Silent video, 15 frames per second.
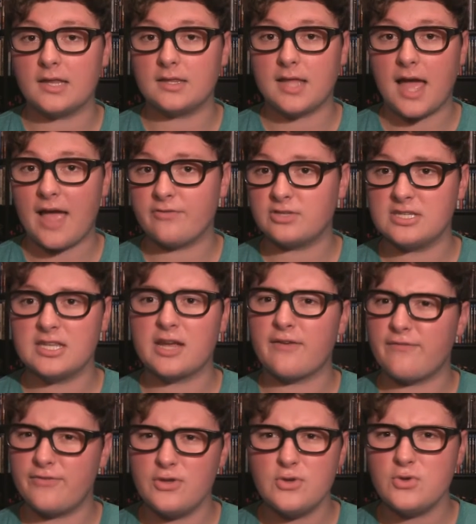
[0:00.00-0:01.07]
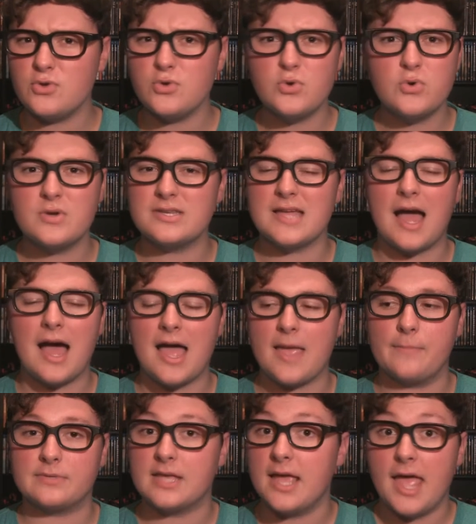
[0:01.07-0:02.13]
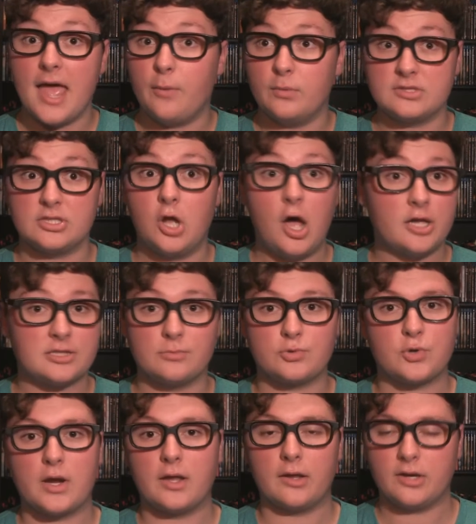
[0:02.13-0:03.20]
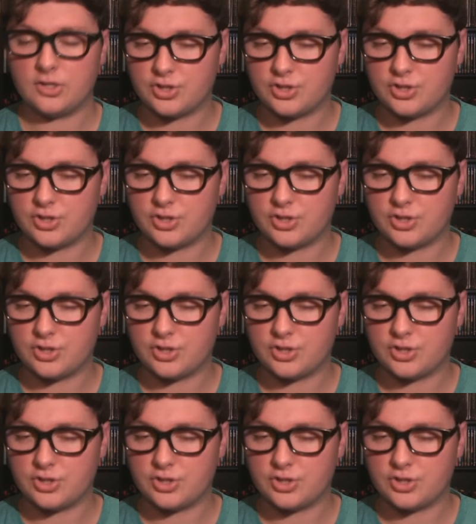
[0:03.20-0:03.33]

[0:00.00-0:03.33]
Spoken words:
and I've seen like a few times, was an awesome trailer.